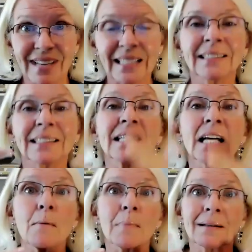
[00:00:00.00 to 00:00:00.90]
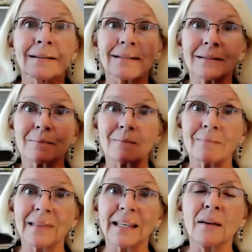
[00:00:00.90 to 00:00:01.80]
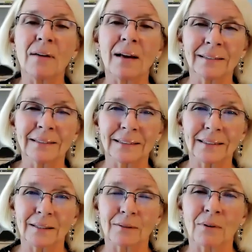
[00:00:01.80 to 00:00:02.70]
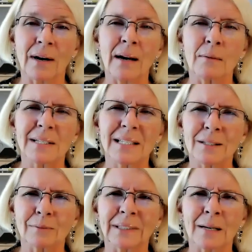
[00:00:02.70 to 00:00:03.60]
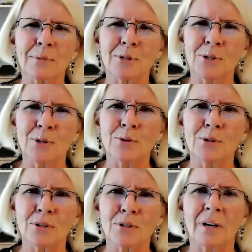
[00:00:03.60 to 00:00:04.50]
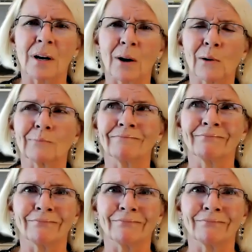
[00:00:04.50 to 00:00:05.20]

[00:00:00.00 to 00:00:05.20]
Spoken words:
entertainment events, right? Where sometimes you just go,